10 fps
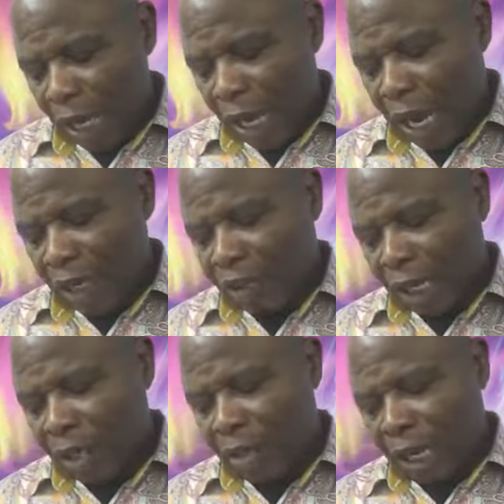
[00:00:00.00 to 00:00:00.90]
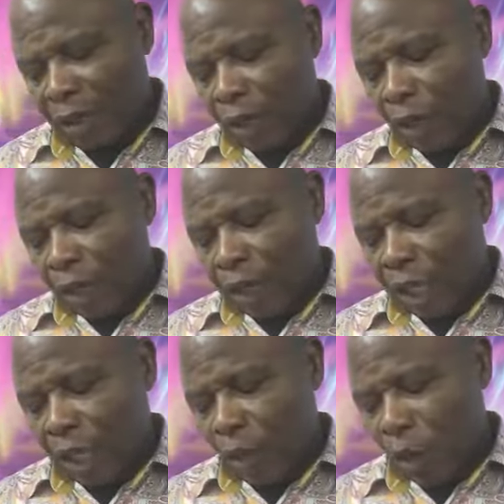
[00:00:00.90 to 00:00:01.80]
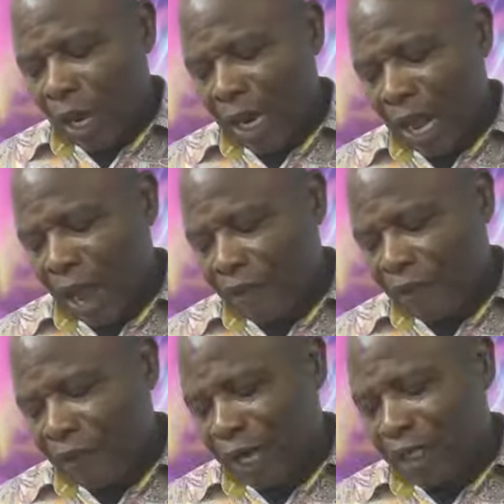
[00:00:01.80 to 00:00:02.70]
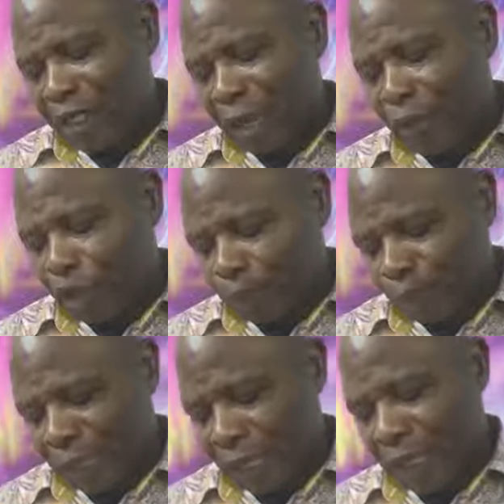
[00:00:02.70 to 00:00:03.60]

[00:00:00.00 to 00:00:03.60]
I tell you that he will avenge them speedily.